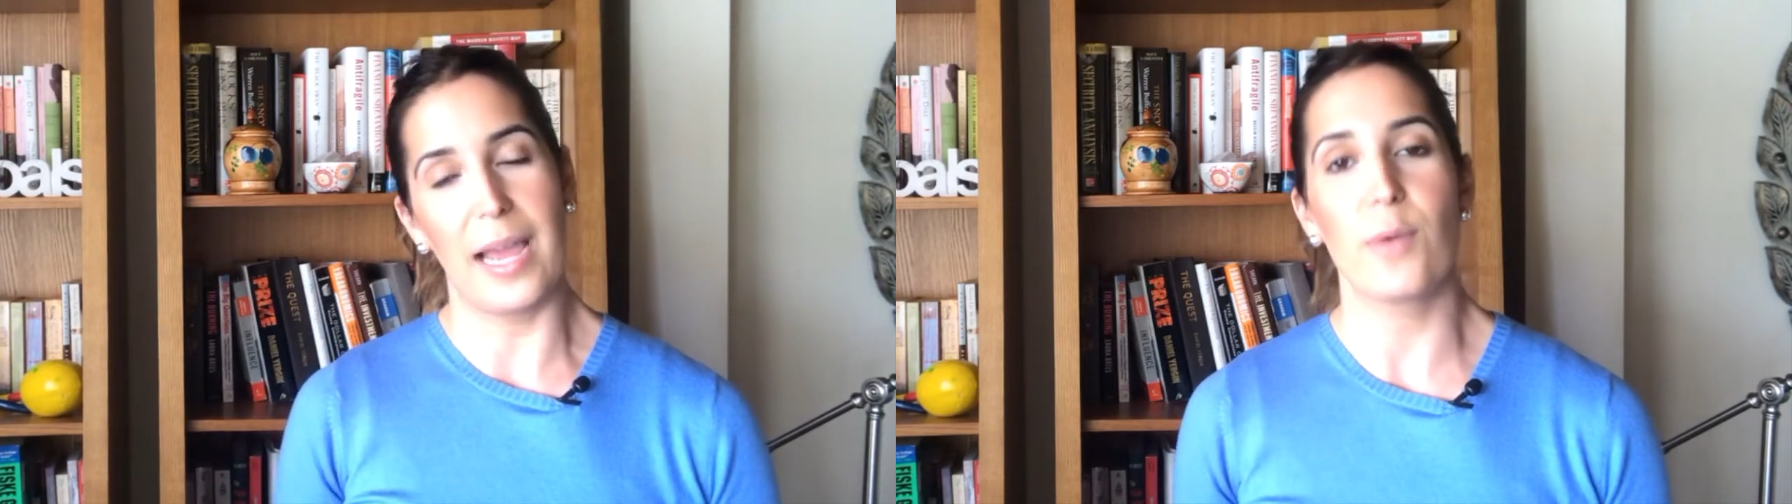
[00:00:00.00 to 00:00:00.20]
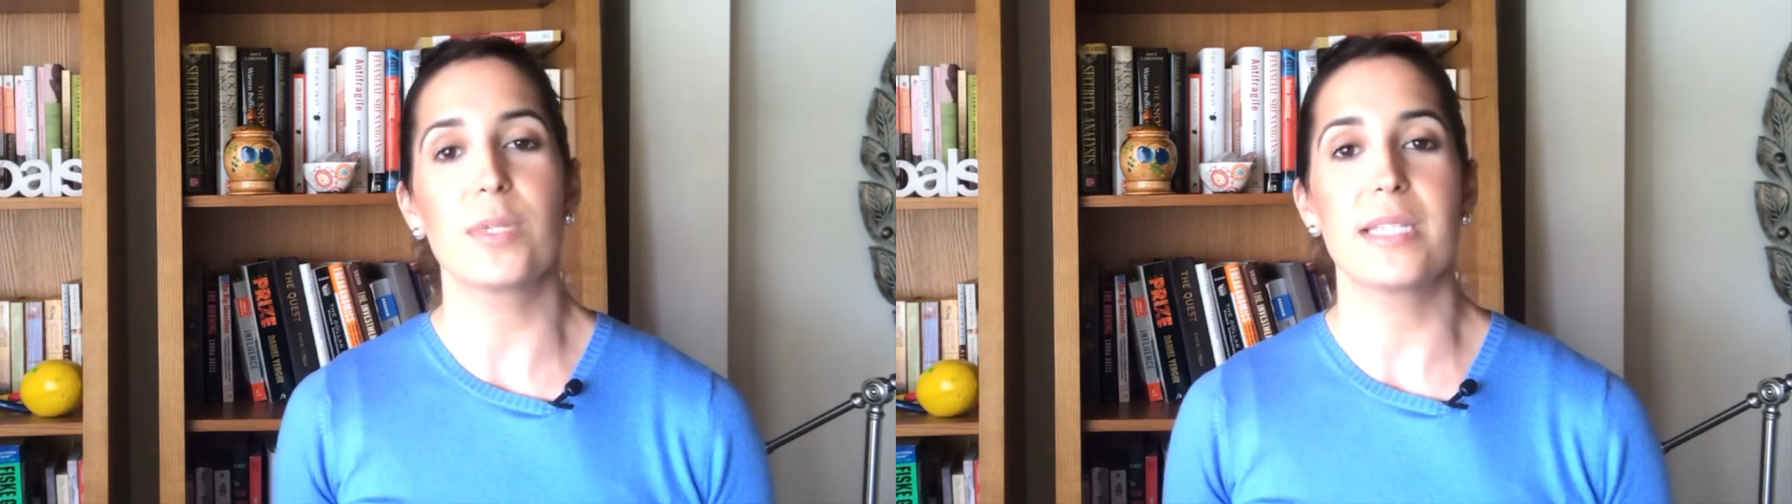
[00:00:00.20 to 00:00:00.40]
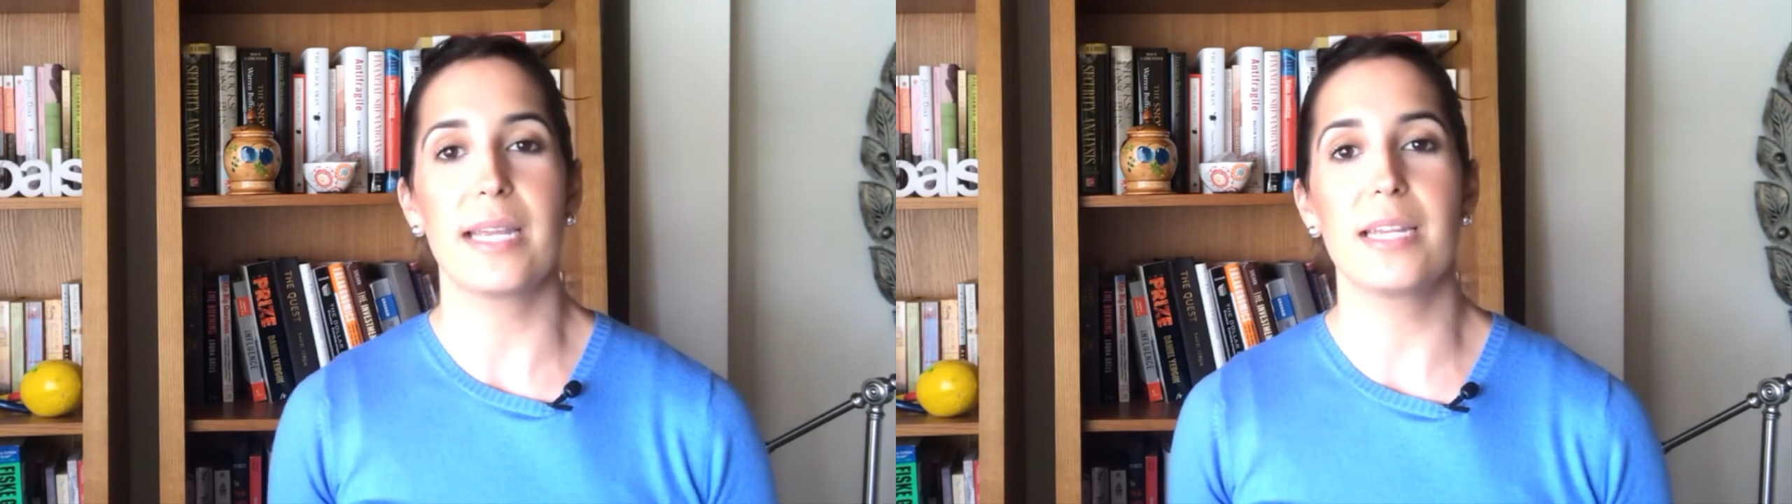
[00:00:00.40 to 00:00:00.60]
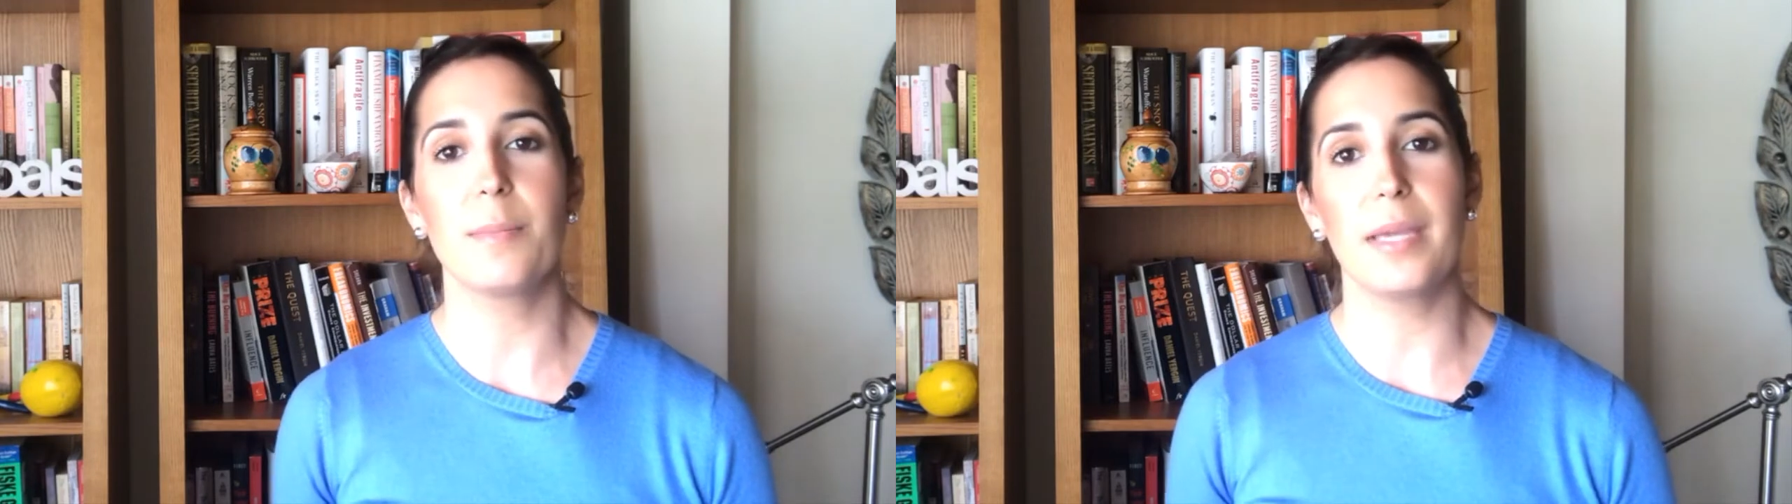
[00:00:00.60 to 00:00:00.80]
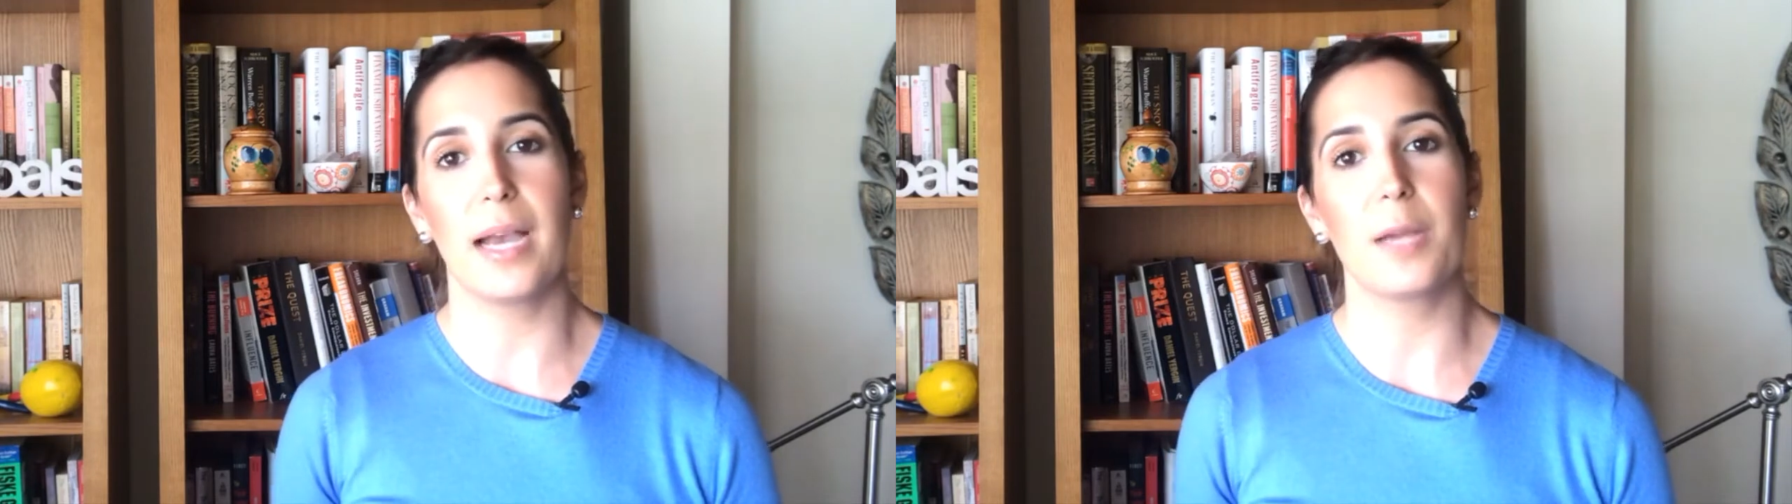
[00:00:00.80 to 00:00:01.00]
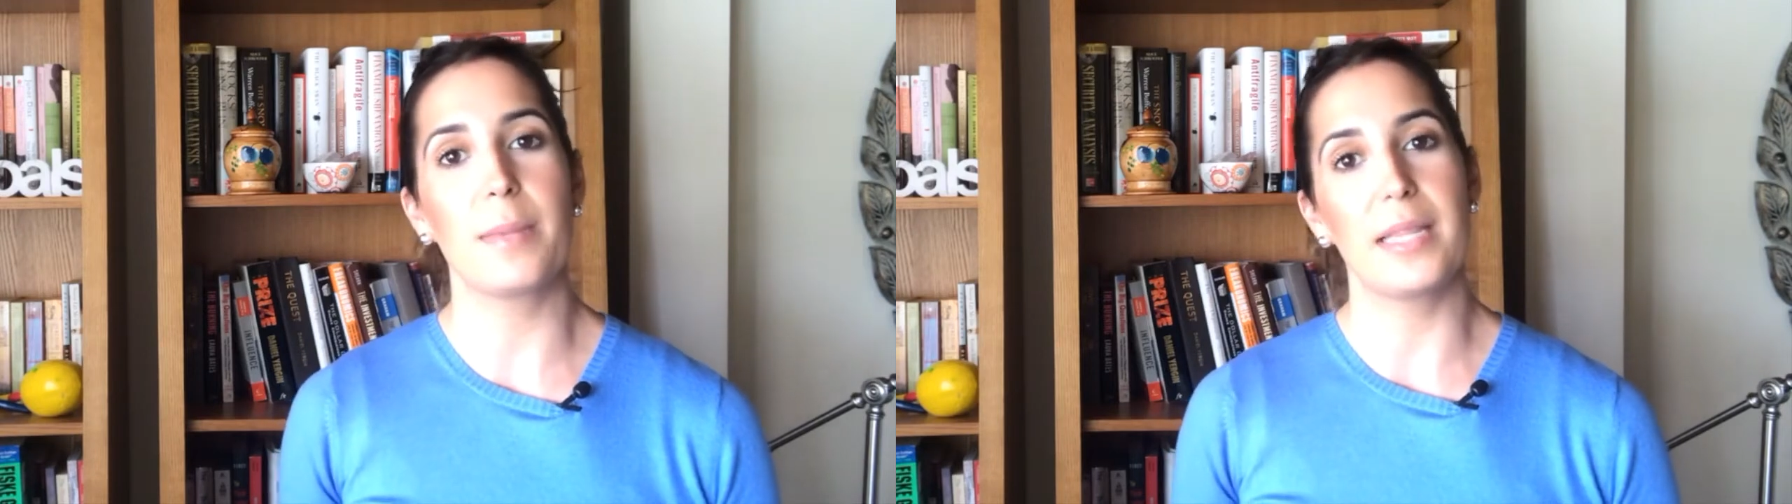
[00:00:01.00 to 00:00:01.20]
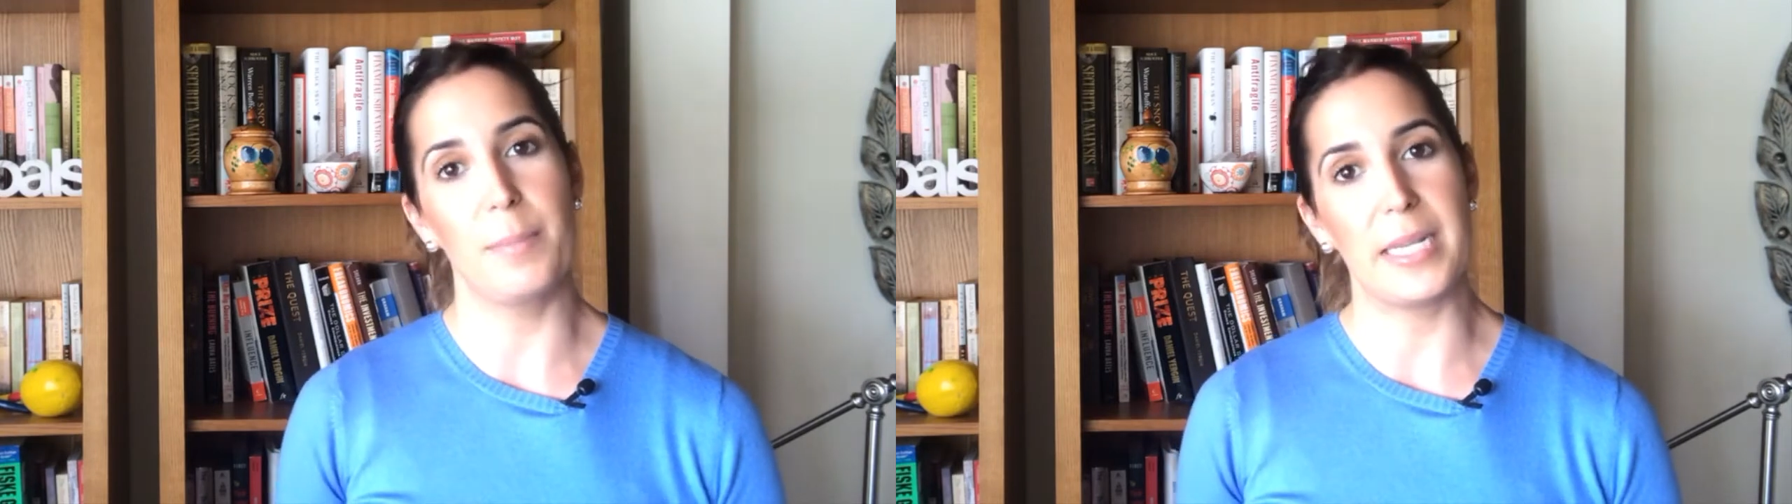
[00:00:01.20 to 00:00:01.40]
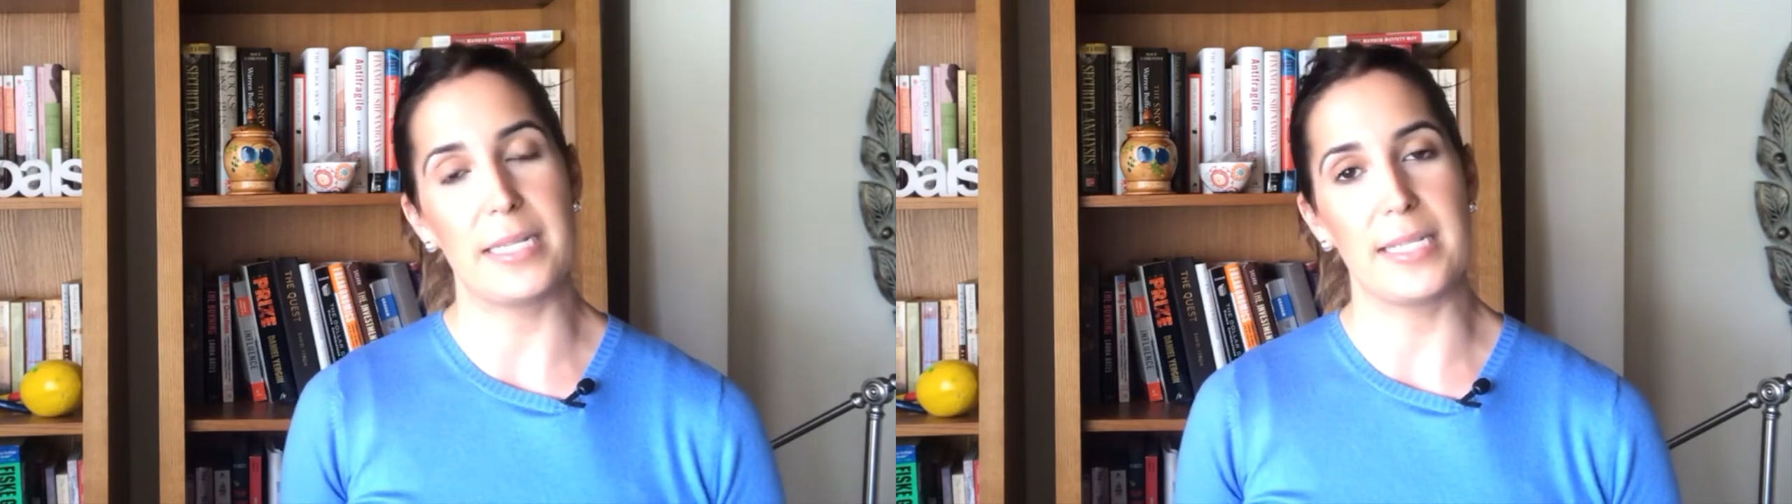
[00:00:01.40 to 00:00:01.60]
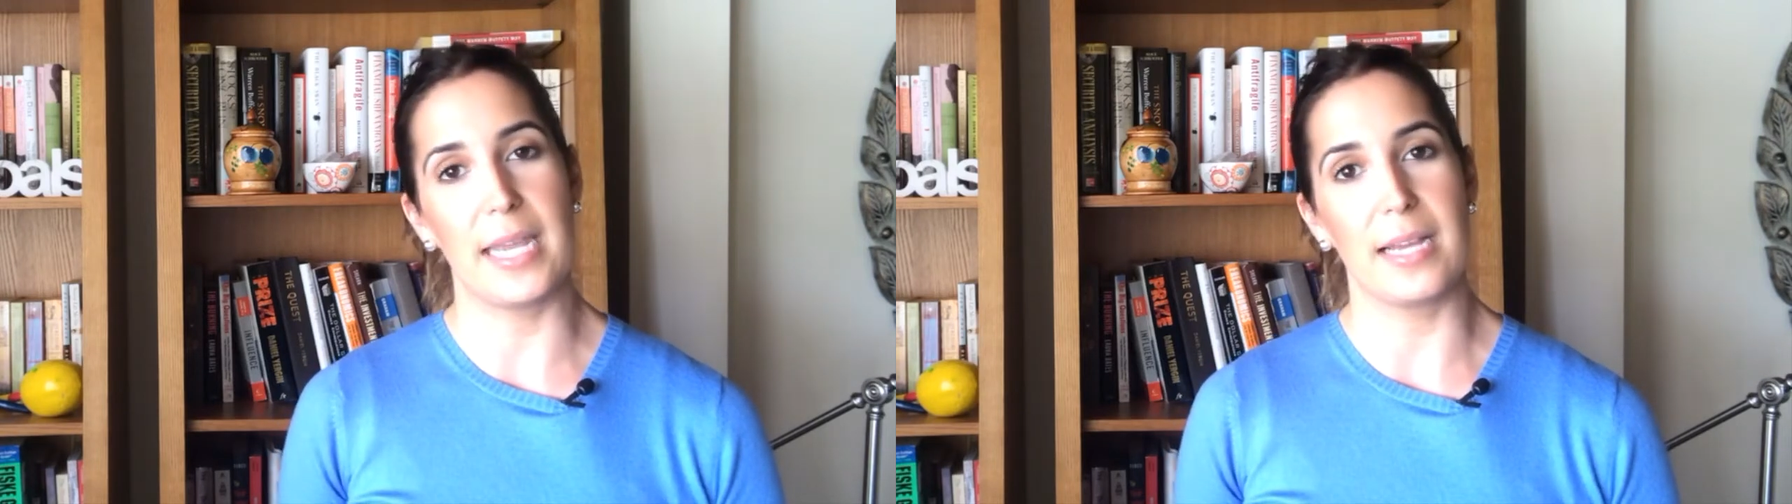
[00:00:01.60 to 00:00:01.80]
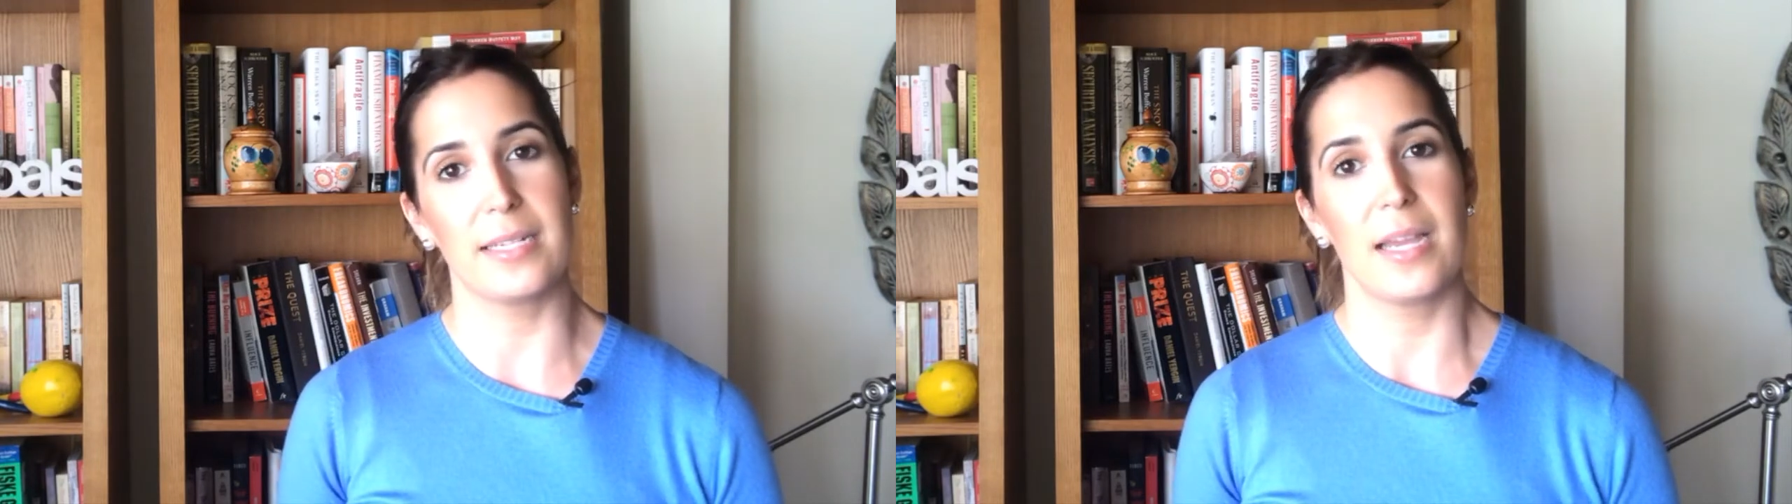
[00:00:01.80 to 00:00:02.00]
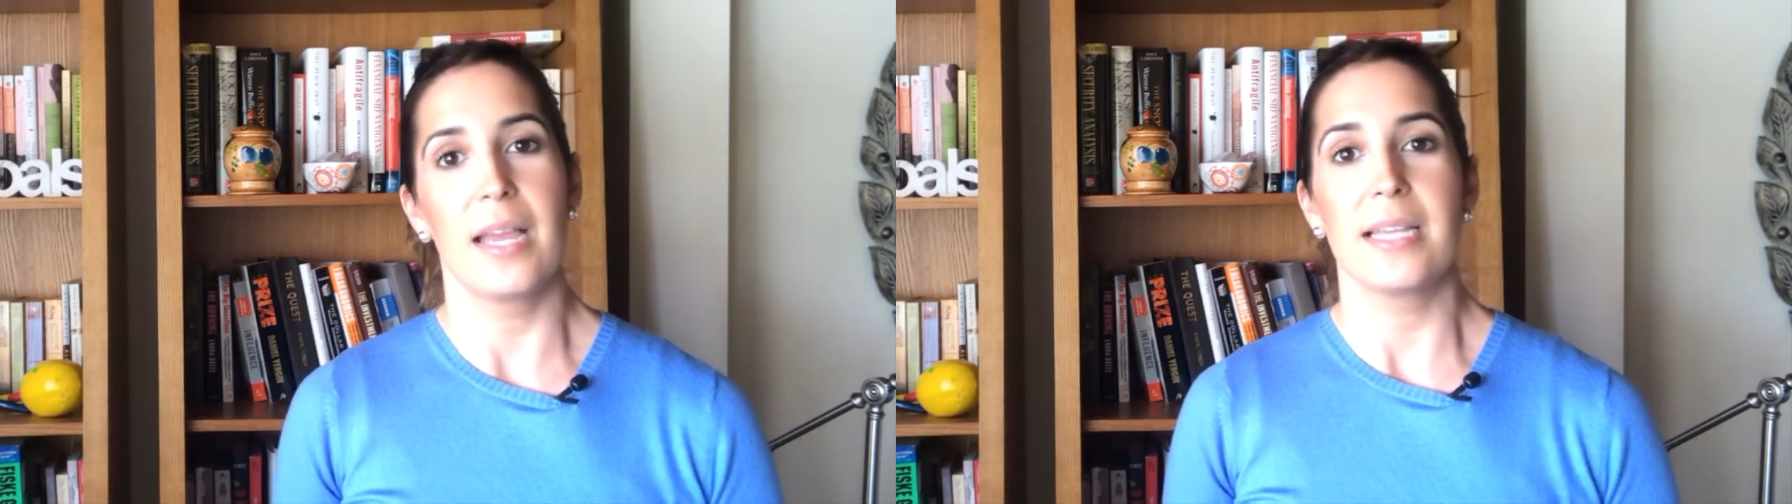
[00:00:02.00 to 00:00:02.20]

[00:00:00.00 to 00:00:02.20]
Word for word: I was standing behind my lemonade stand,